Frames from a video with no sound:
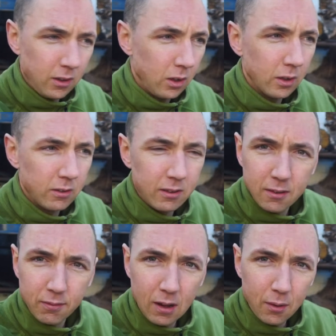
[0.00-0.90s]
you'd see
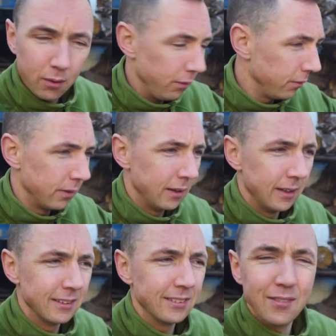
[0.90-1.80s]
the flower
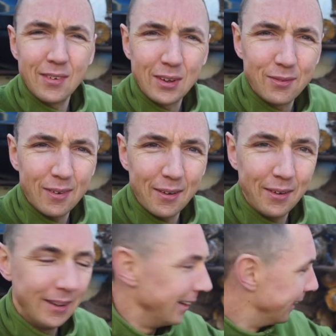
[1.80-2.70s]
not very good
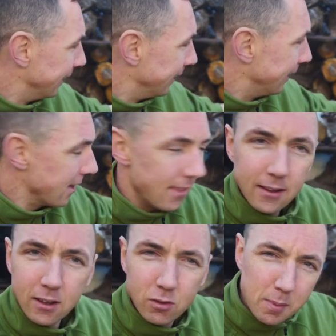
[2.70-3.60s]
flower and
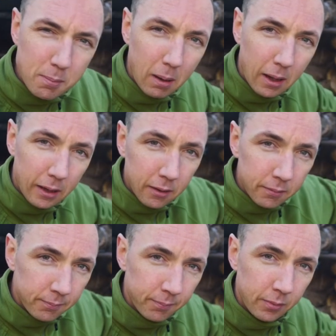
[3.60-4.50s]
then this would be black
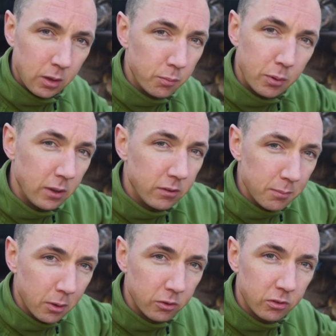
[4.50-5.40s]
you'd pretty
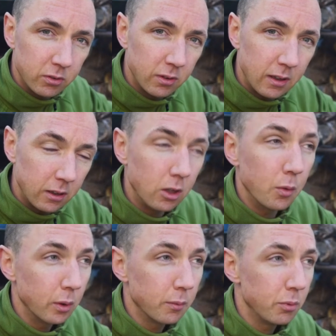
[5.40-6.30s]
much see you
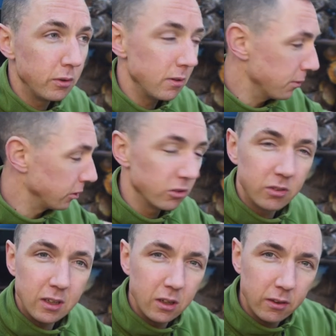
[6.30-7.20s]
would pretty much
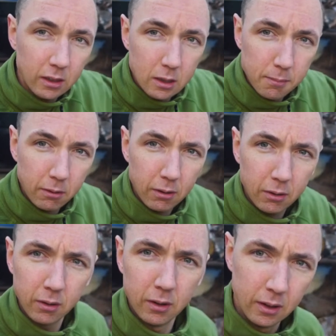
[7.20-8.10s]
see nothing in the
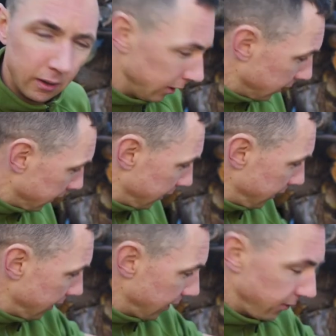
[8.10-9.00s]
background
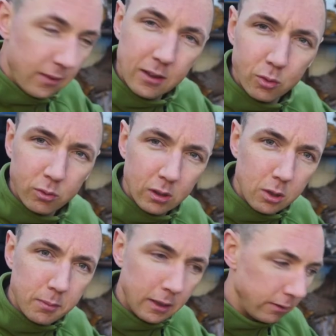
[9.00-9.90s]
if this was
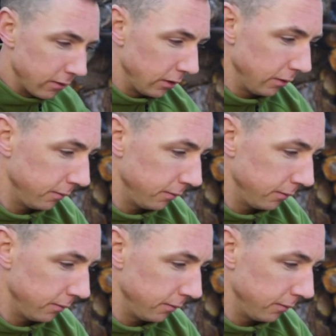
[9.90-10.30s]
illuminated